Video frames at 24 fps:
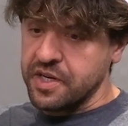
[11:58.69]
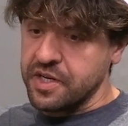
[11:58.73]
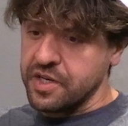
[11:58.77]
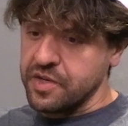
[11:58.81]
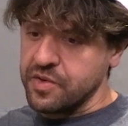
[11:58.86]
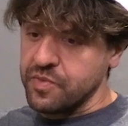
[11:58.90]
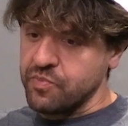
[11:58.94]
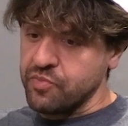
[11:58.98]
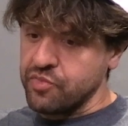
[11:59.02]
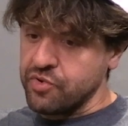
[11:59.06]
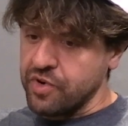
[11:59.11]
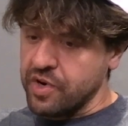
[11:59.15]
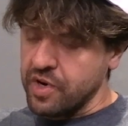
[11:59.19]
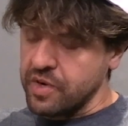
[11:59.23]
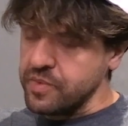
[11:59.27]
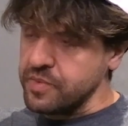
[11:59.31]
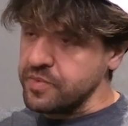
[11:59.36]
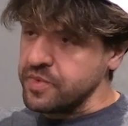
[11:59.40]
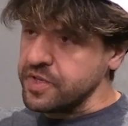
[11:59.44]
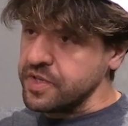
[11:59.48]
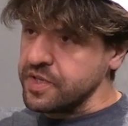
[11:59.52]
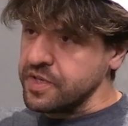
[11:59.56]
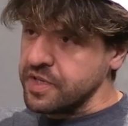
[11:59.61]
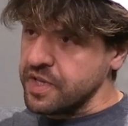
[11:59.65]
and
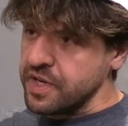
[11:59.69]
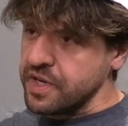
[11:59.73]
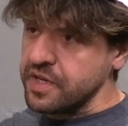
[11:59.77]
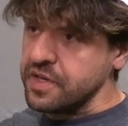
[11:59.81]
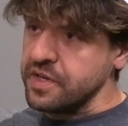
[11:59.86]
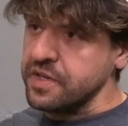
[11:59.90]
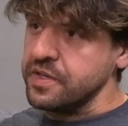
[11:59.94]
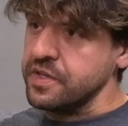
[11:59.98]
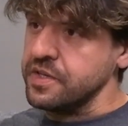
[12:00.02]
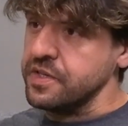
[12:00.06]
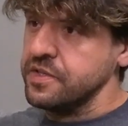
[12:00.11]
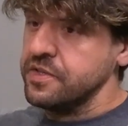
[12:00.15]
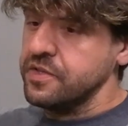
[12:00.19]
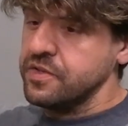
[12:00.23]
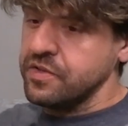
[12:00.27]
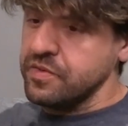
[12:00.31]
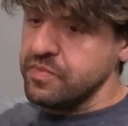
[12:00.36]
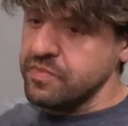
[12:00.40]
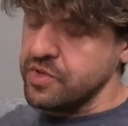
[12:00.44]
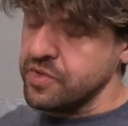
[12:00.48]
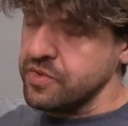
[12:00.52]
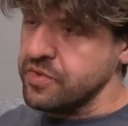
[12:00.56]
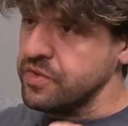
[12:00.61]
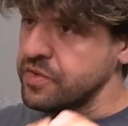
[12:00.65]
probably that leads
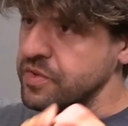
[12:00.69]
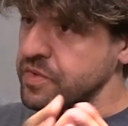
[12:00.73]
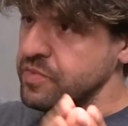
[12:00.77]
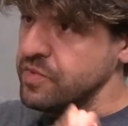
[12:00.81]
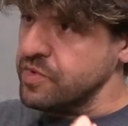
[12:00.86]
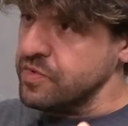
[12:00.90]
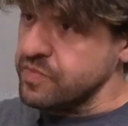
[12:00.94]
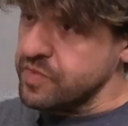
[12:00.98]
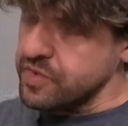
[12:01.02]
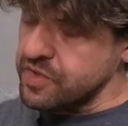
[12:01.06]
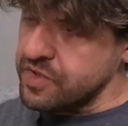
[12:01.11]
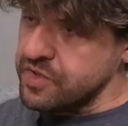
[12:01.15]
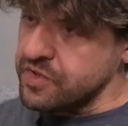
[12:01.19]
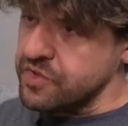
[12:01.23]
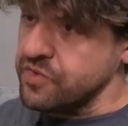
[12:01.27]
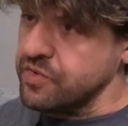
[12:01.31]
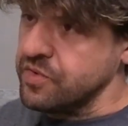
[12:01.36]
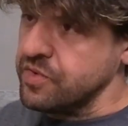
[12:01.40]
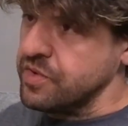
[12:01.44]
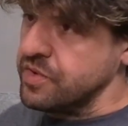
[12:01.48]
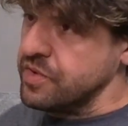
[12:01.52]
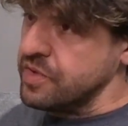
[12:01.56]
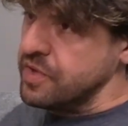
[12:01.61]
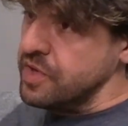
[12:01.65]
to both the movement
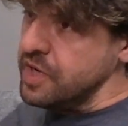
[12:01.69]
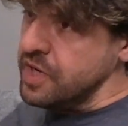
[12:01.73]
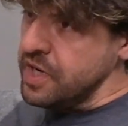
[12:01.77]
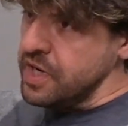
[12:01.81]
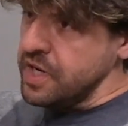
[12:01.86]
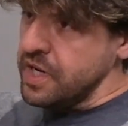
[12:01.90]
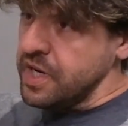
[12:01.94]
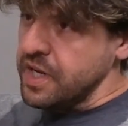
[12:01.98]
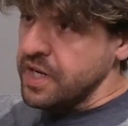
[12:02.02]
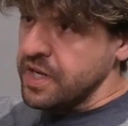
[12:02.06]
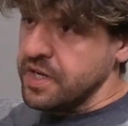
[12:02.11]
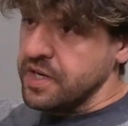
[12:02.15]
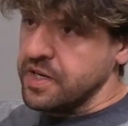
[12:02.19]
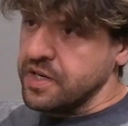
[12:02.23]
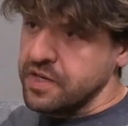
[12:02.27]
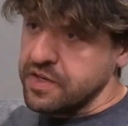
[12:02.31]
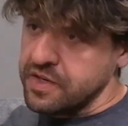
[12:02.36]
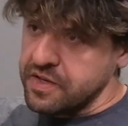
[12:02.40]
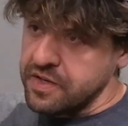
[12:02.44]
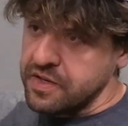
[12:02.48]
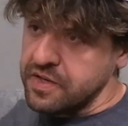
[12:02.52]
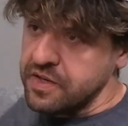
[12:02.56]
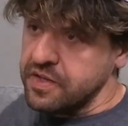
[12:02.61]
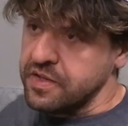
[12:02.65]
disorder
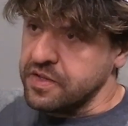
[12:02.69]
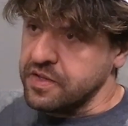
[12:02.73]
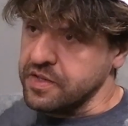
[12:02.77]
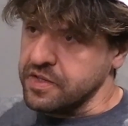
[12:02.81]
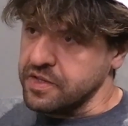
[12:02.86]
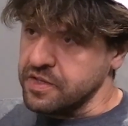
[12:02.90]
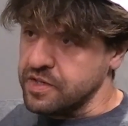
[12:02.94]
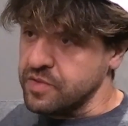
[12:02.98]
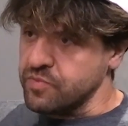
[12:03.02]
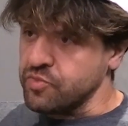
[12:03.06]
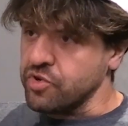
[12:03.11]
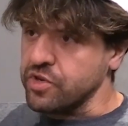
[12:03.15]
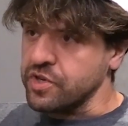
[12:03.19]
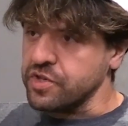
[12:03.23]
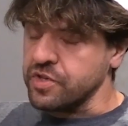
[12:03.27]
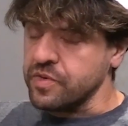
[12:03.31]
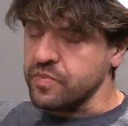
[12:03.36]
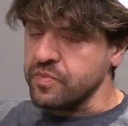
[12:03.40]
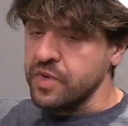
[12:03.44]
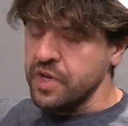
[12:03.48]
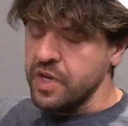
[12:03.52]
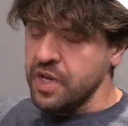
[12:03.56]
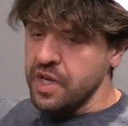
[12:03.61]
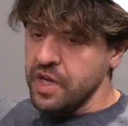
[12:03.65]
and the
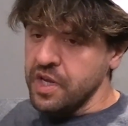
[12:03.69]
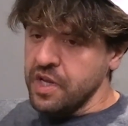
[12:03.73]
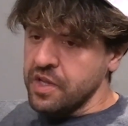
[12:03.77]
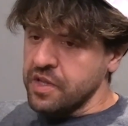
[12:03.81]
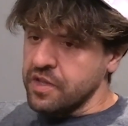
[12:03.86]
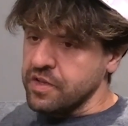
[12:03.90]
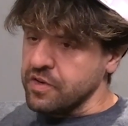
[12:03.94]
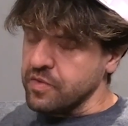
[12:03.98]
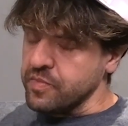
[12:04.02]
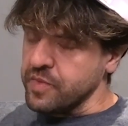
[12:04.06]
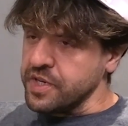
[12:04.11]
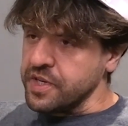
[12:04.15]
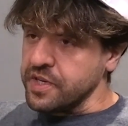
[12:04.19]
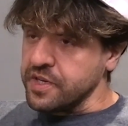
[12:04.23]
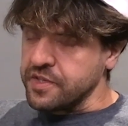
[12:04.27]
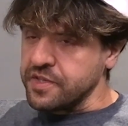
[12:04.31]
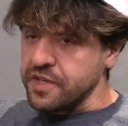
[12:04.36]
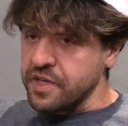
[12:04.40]
depression. There are many